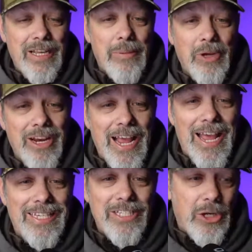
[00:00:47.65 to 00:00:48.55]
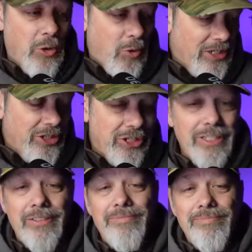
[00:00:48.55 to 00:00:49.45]
I'm going to ask a
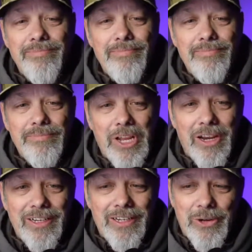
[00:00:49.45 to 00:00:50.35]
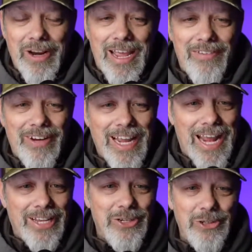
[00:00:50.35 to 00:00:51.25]
question. Don't have any
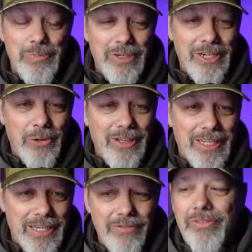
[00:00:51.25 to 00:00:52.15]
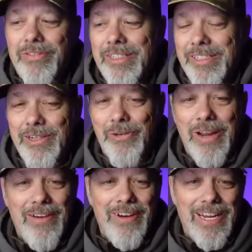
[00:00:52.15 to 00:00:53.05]
answers, but don't leave. Don't
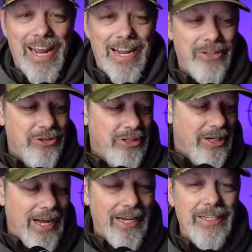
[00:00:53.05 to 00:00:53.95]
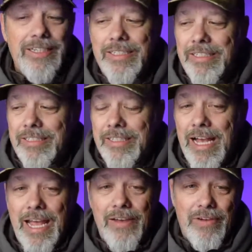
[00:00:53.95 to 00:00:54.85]
have any answers tonight. I
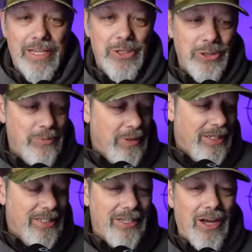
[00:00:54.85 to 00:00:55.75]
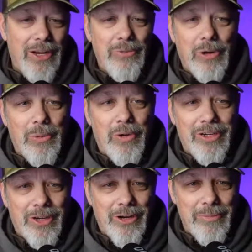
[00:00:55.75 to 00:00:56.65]
have answers, but it's not what I want to
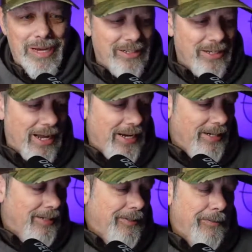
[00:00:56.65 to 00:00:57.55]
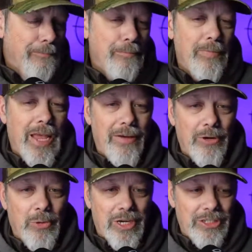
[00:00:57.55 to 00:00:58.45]
talk about tonight. I have a
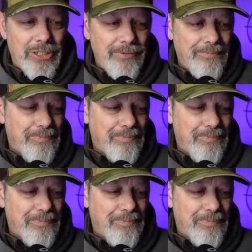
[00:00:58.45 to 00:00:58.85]
question.